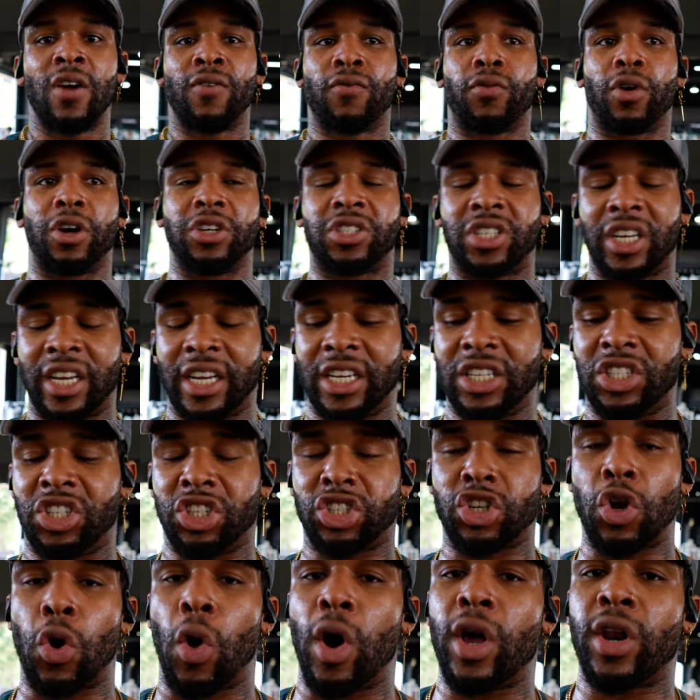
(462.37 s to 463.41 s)
versus
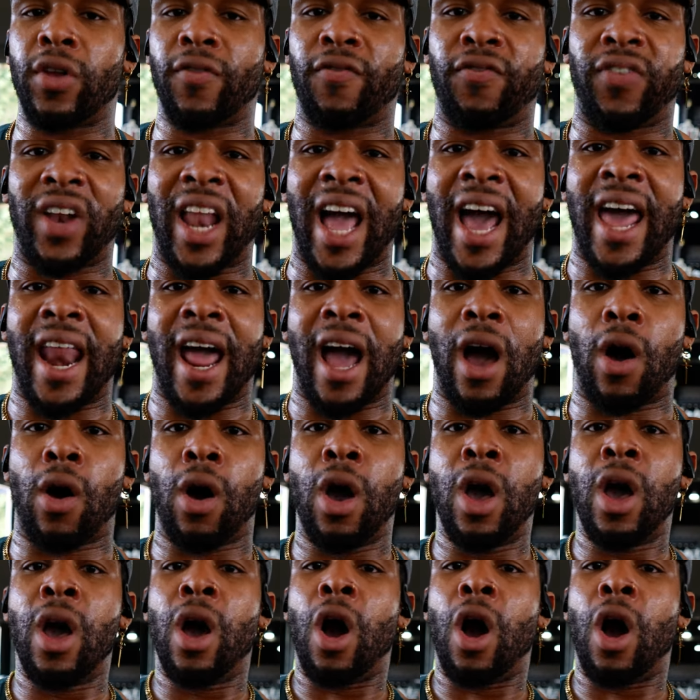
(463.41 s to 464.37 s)
just going flat out